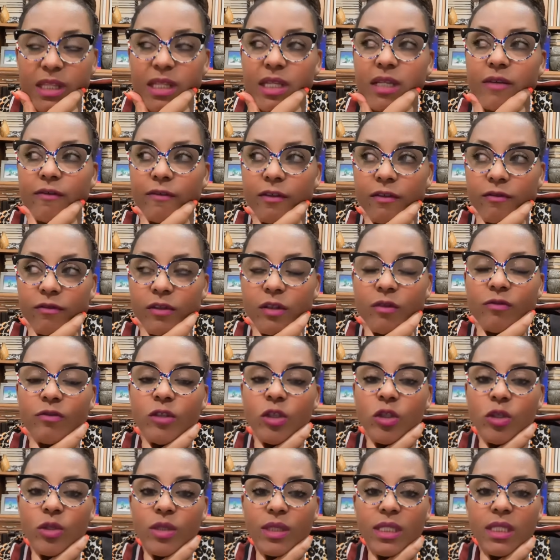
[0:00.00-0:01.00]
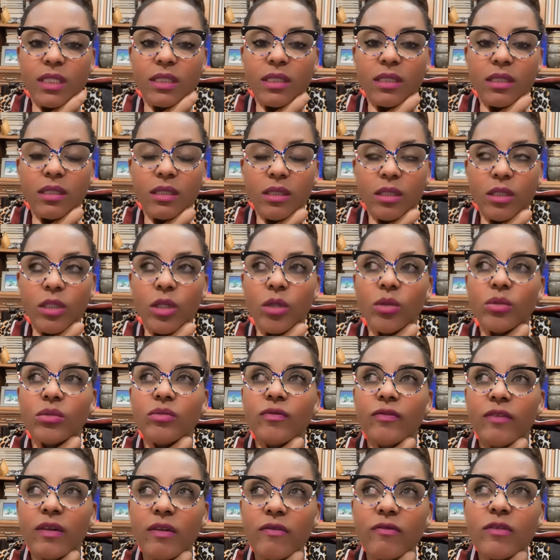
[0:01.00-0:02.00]
I think 5th of June,
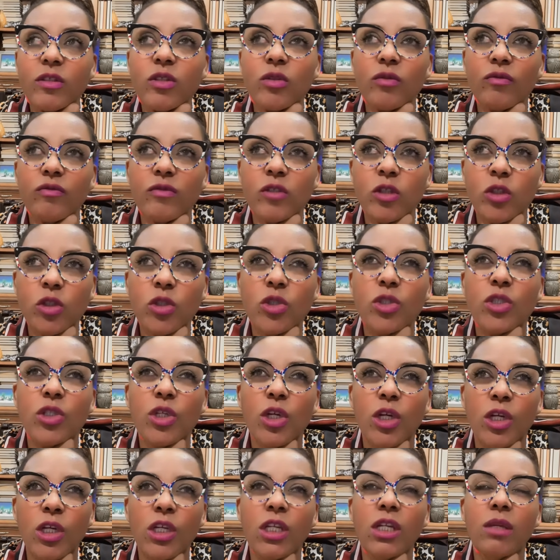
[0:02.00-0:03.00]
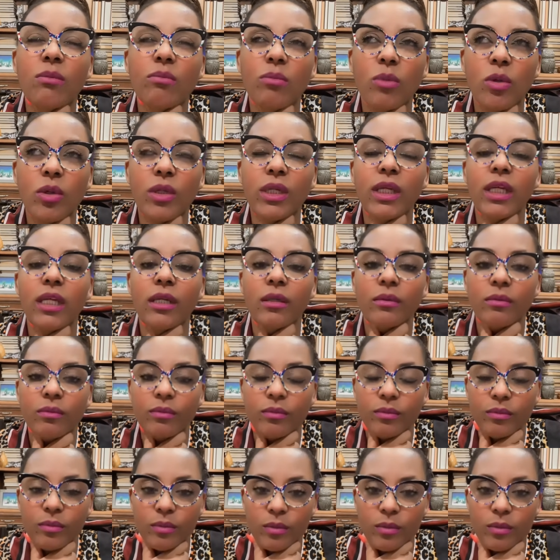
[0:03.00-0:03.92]
5th of June, early morning.